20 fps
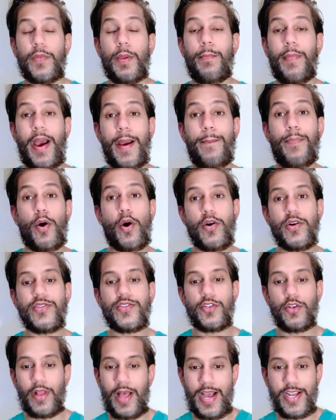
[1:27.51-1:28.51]
my
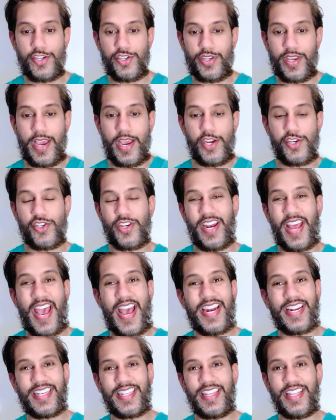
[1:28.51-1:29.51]
personal education
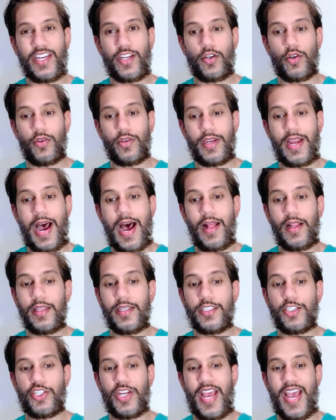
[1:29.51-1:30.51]
and clinical knowledge,